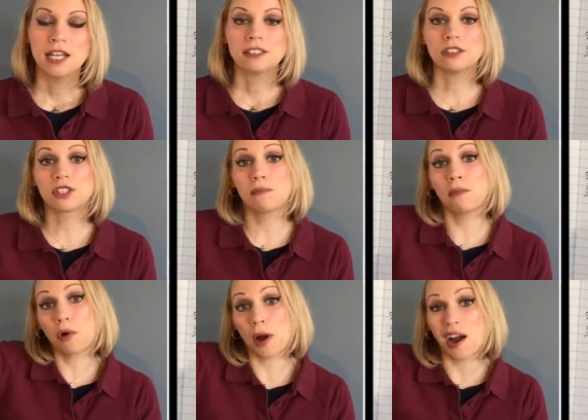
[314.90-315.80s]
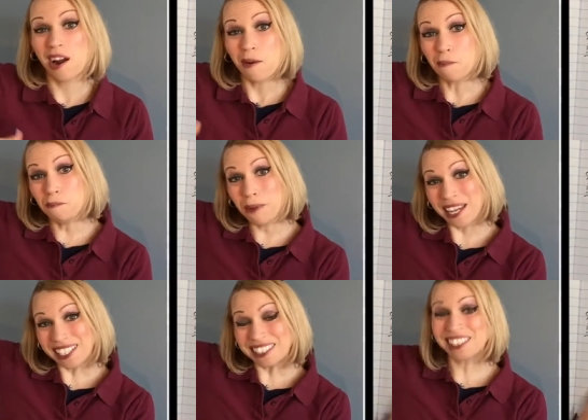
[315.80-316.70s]
So the more
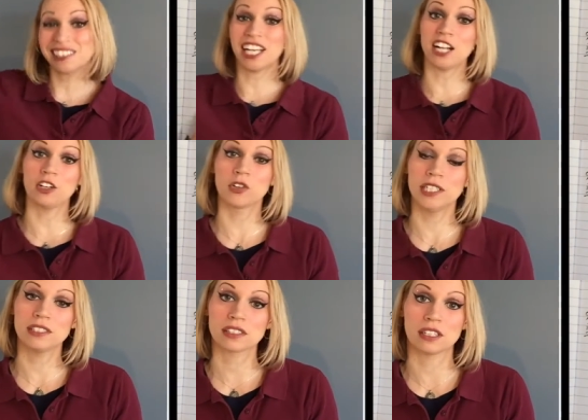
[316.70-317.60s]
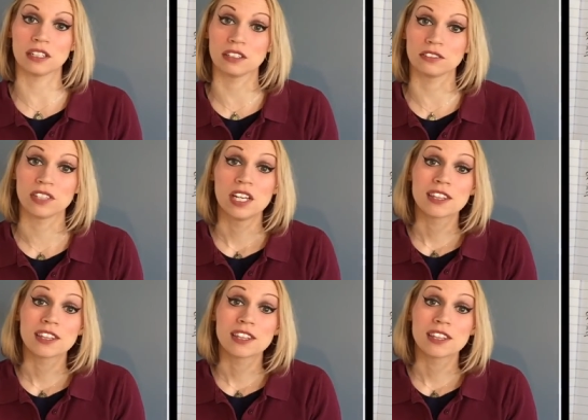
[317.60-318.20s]
bent that Lorenz curve,